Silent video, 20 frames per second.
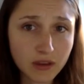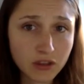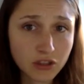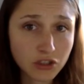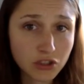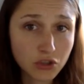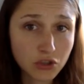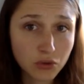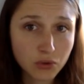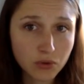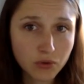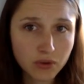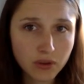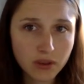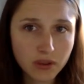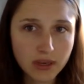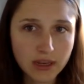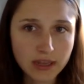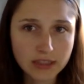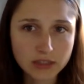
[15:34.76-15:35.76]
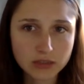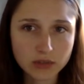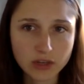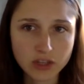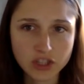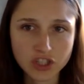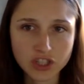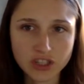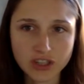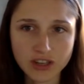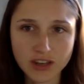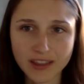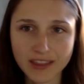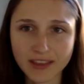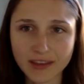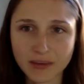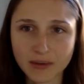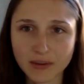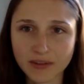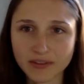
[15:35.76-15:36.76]
So the next question, and I
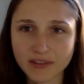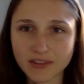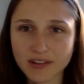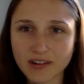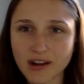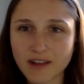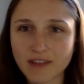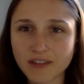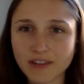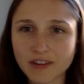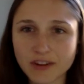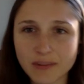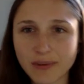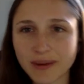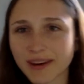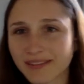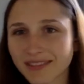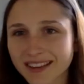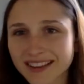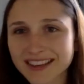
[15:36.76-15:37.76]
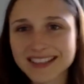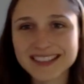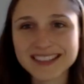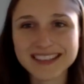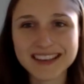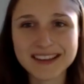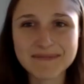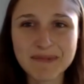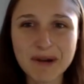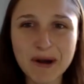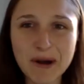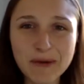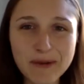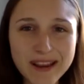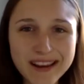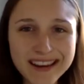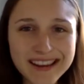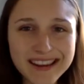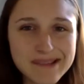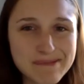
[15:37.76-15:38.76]
think we've covered a bit of this
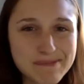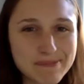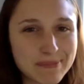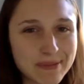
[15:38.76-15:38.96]
already,